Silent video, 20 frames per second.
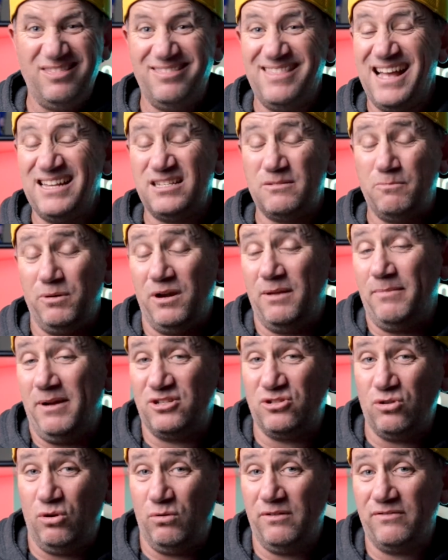That's pretty
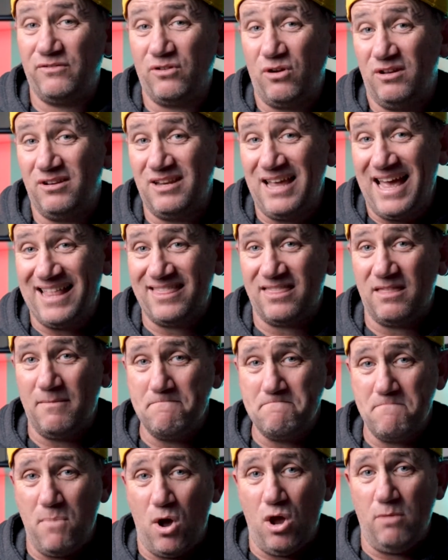much all we've got at the
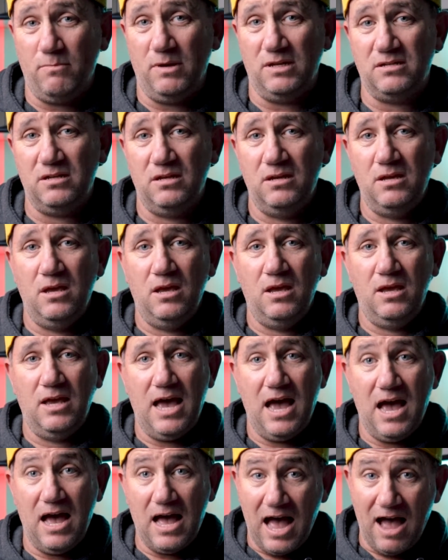moment,
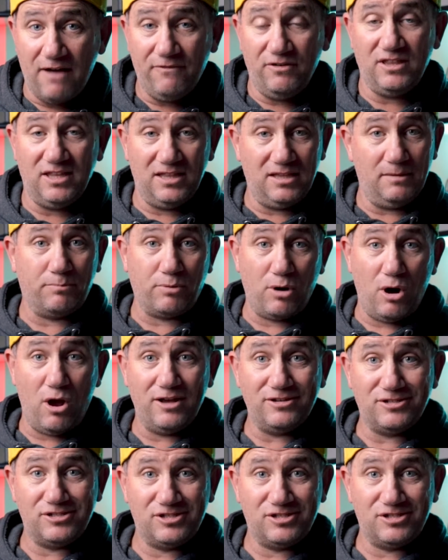other than the price.